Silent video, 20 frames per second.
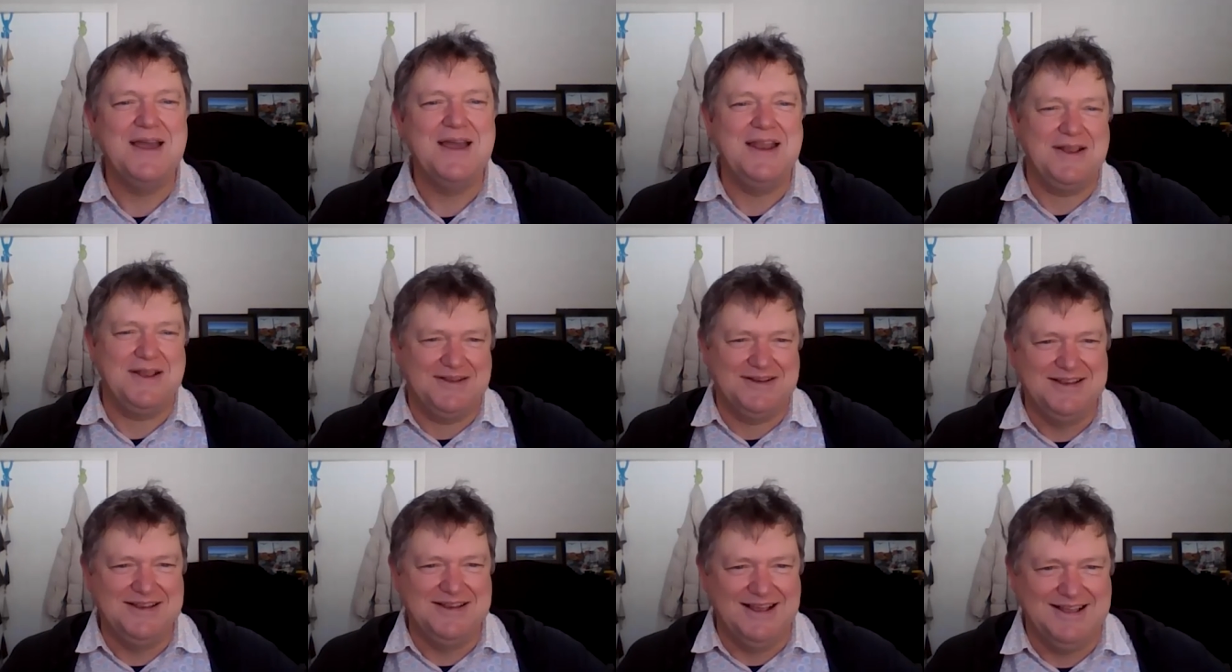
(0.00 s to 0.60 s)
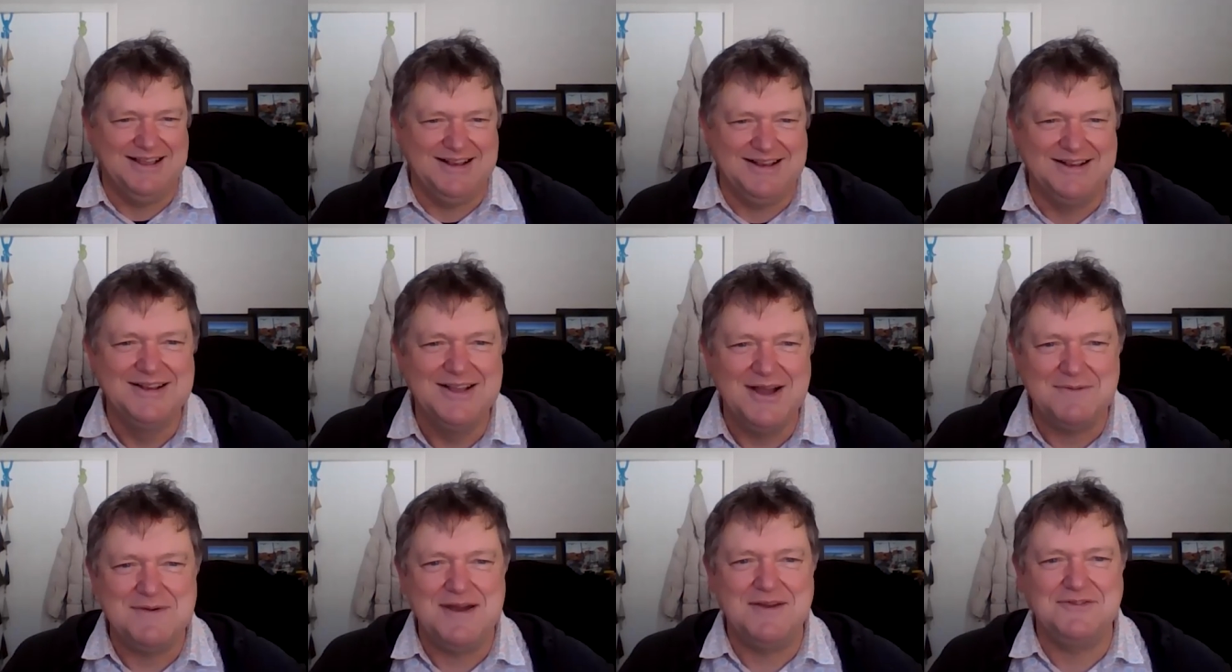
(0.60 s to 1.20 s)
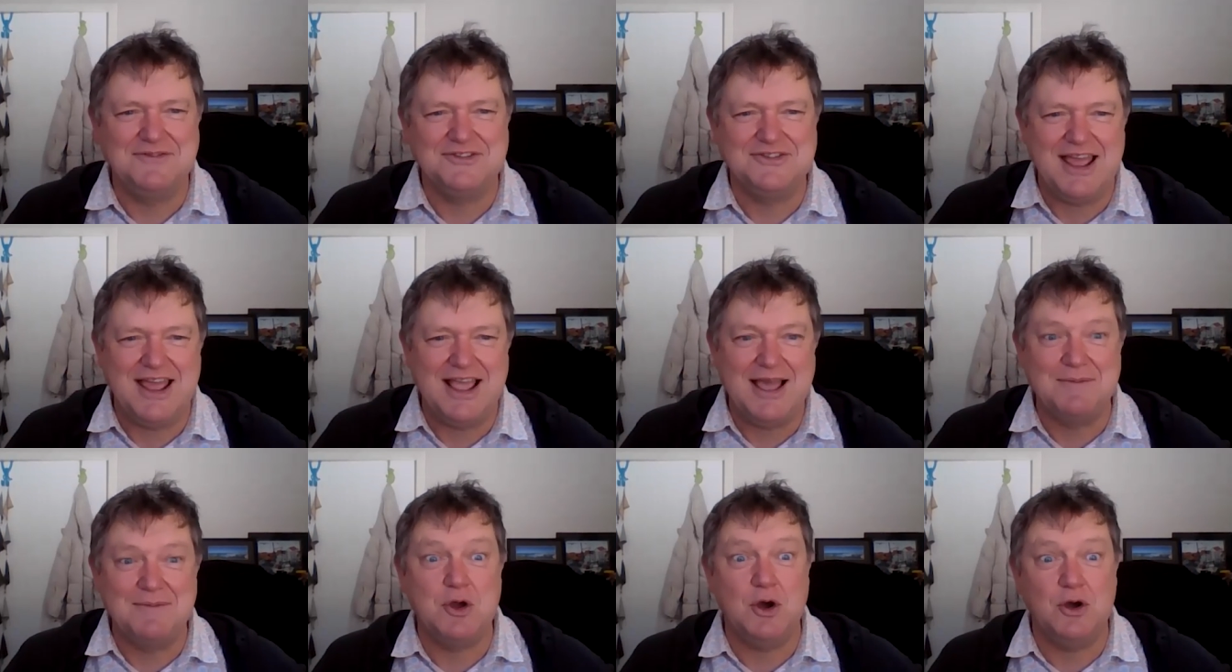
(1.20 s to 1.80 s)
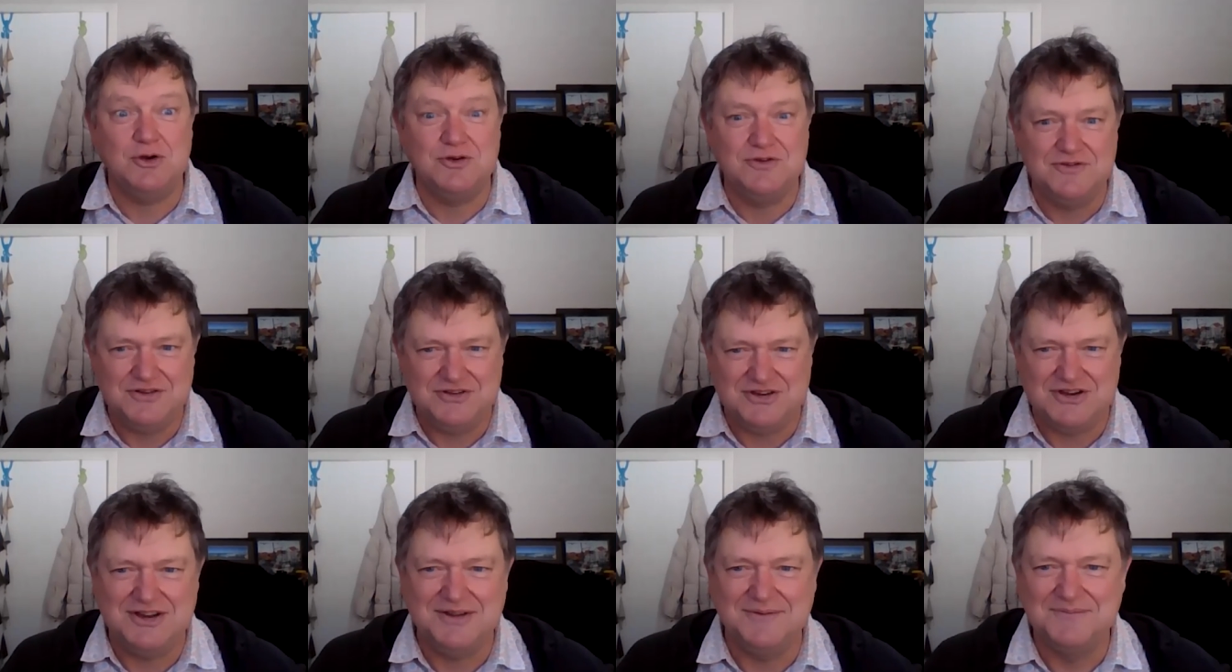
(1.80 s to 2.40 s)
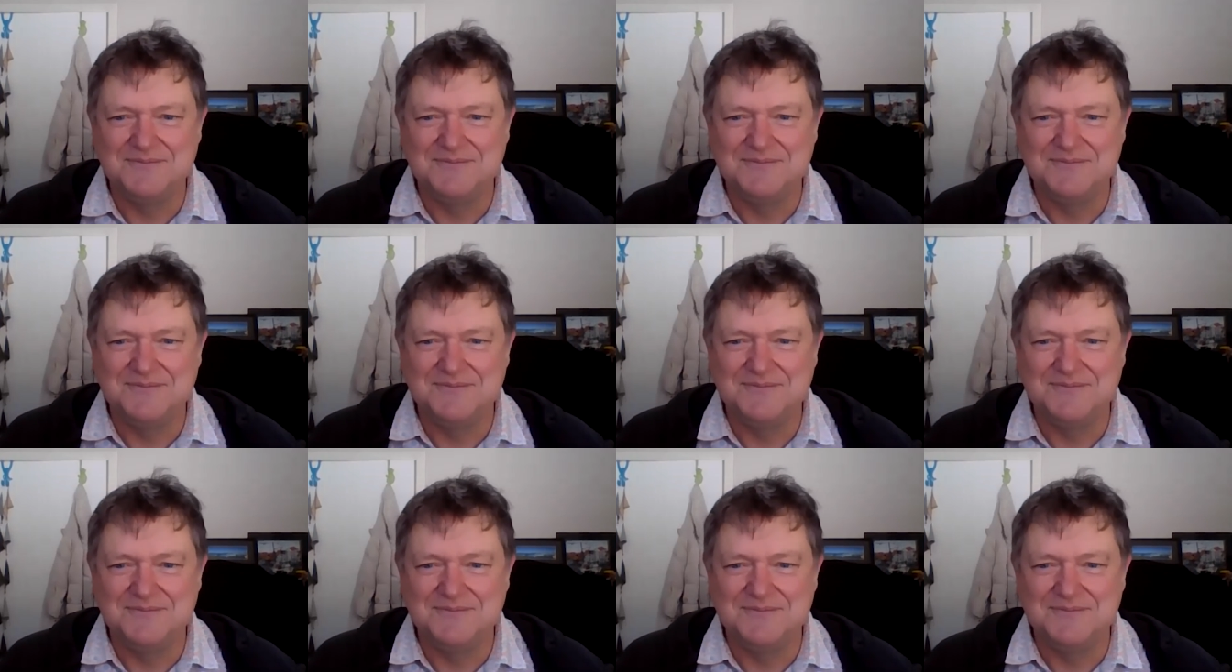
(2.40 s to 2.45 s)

Yes. I'm to have to make up cod fishing.